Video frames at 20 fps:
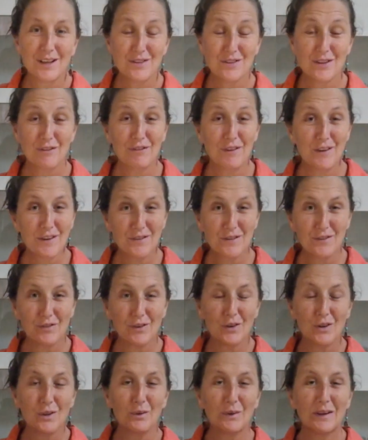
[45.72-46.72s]
So first of
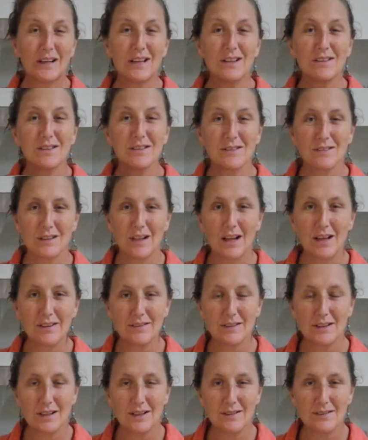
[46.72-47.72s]
all, we need to
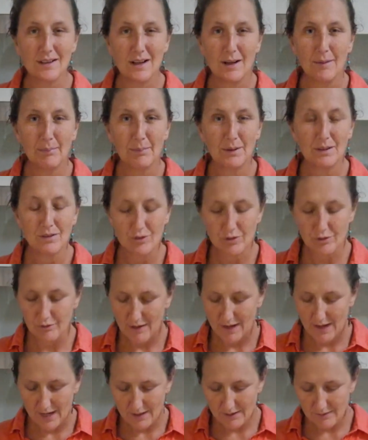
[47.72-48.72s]
slice these up into
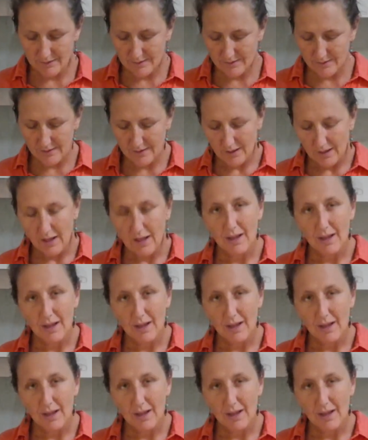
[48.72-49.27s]
rounds.